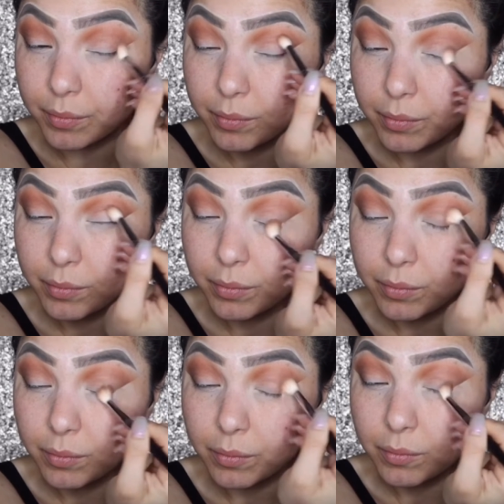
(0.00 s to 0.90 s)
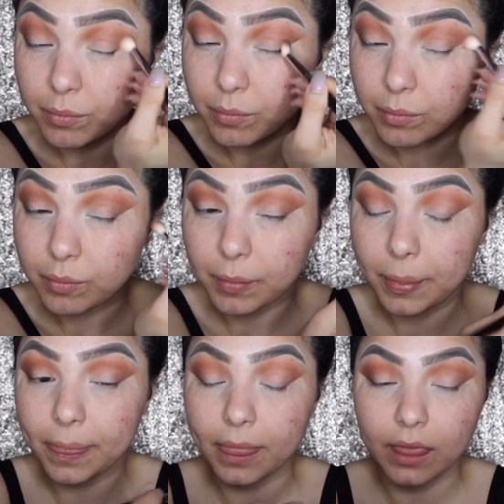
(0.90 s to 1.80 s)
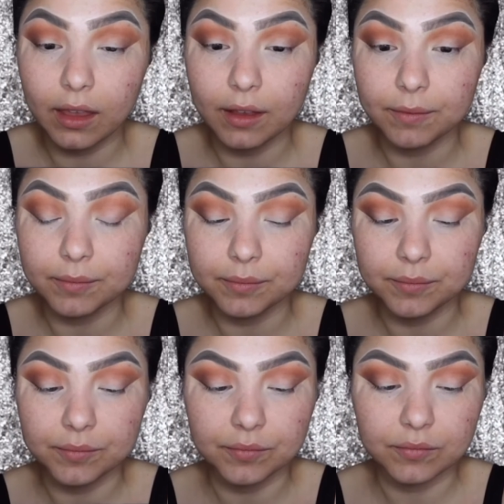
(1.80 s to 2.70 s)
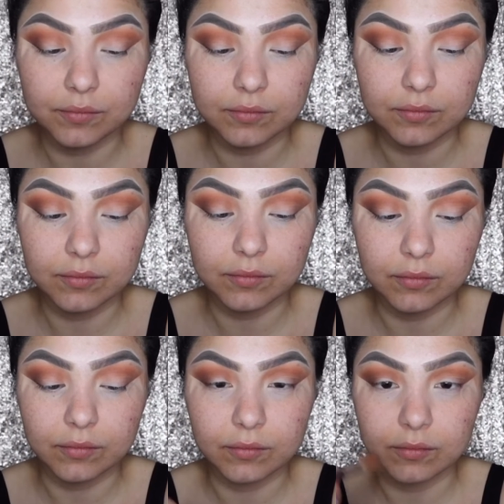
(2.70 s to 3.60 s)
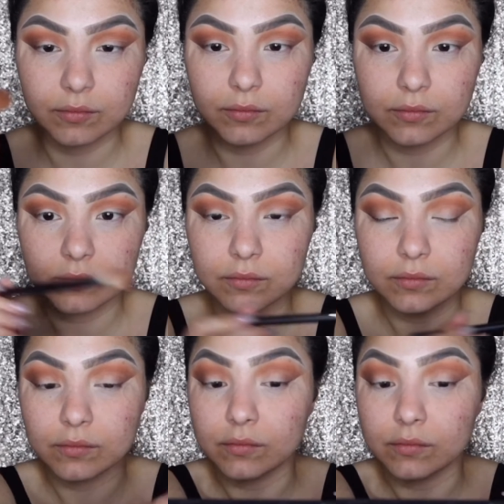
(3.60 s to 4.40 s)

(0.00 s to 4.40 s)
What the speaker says: No one is speaking in this clip.